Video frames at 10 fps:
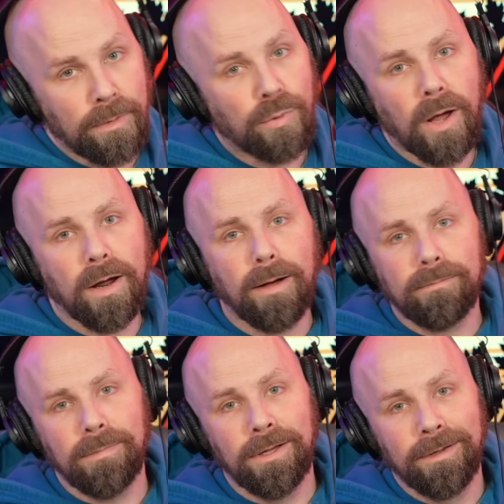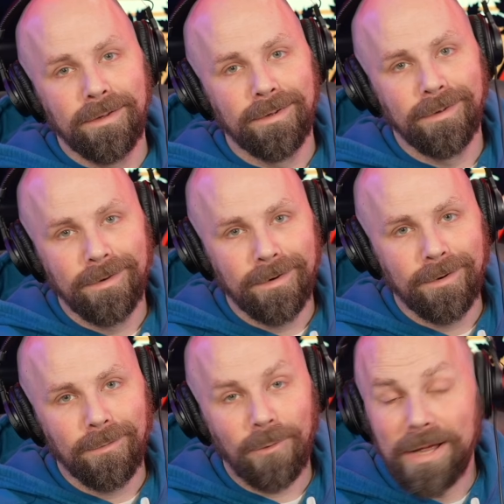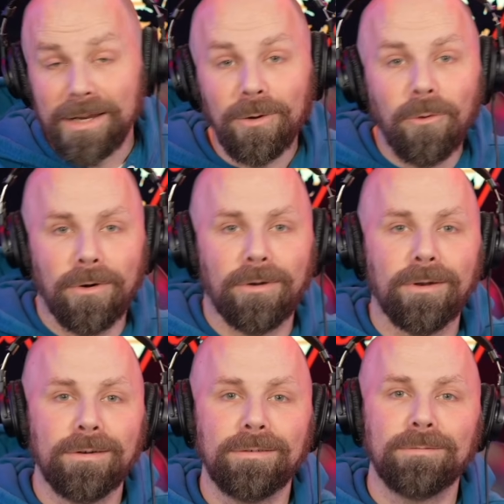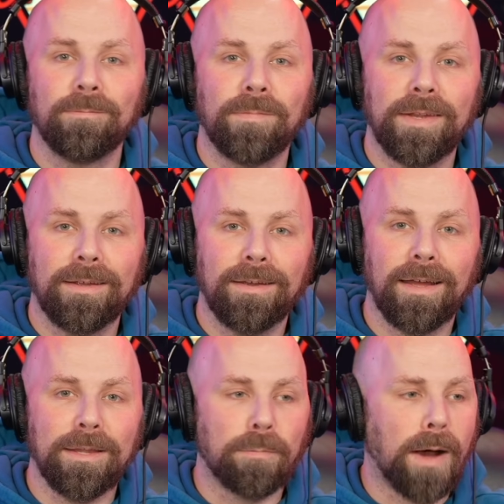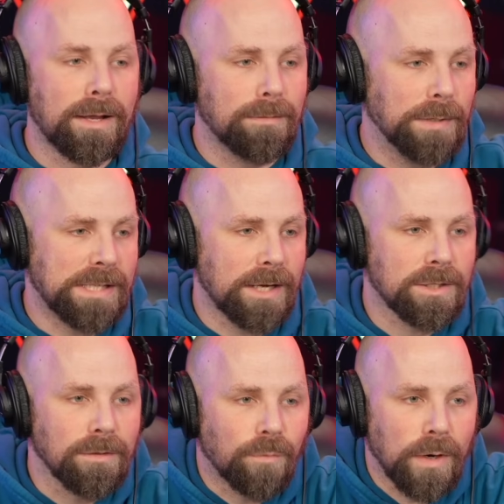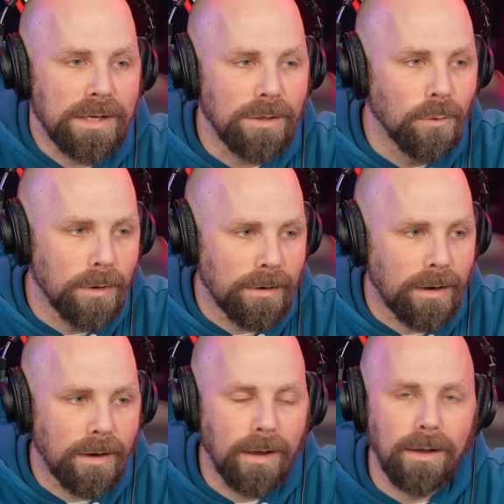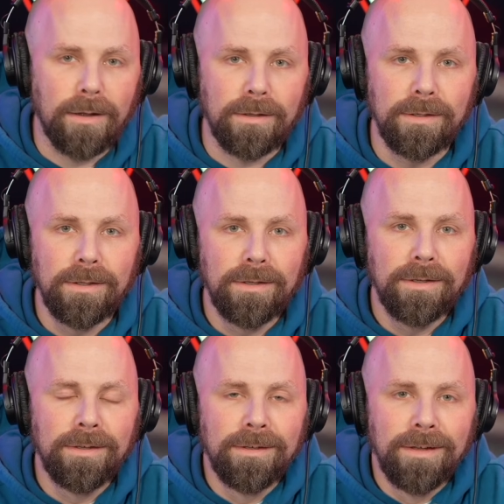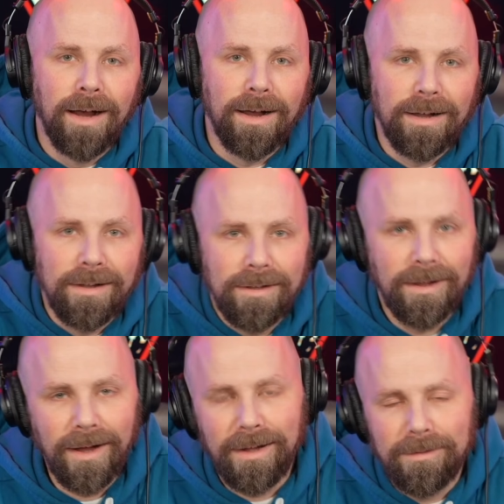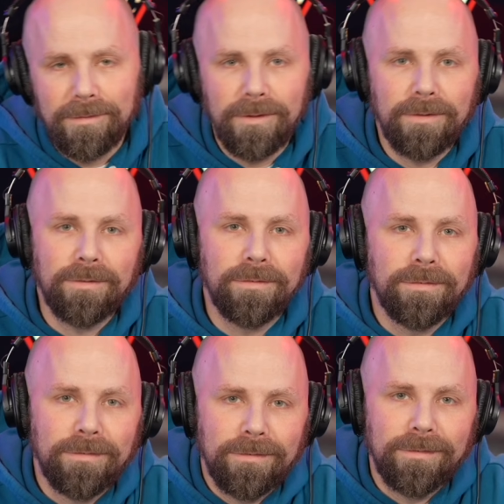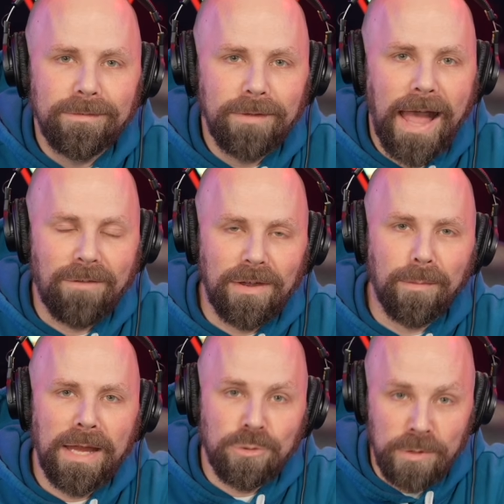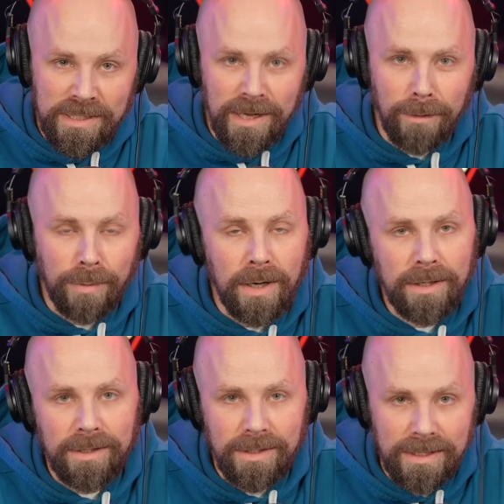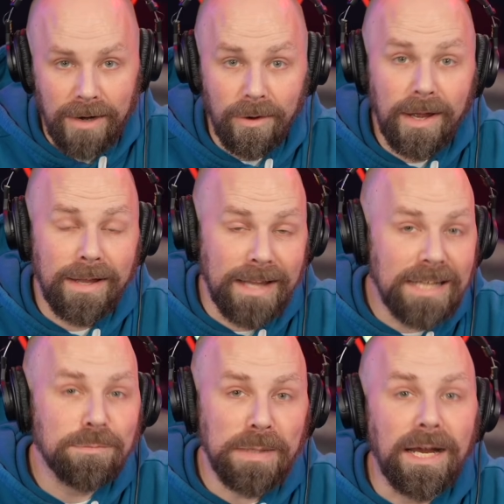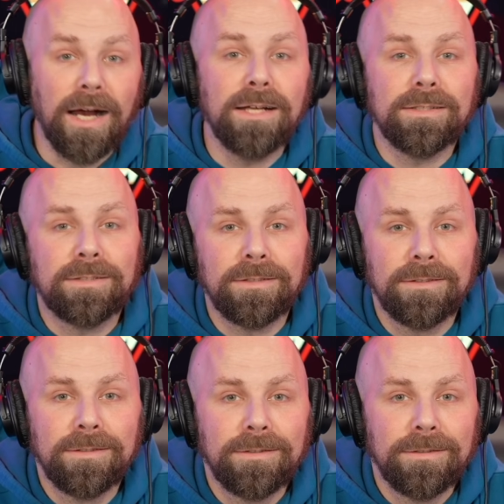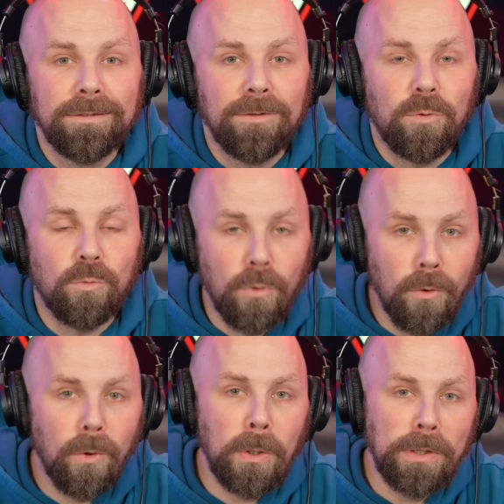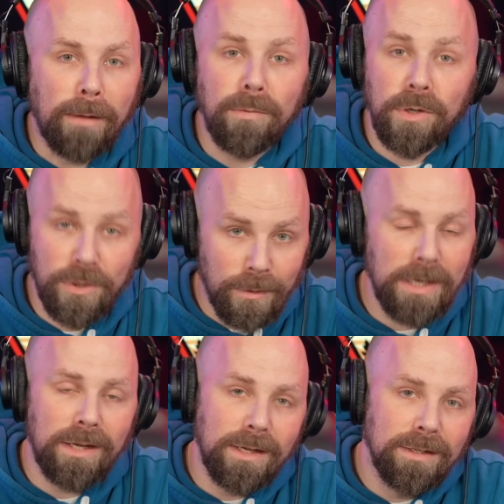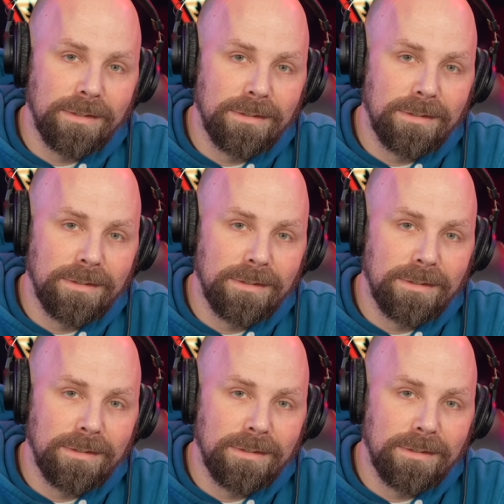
we brought up Randy Orton and the pot- potential of Randy Orton uh, uh, uh, having a match with CM Punk in this era, and that's because rule number three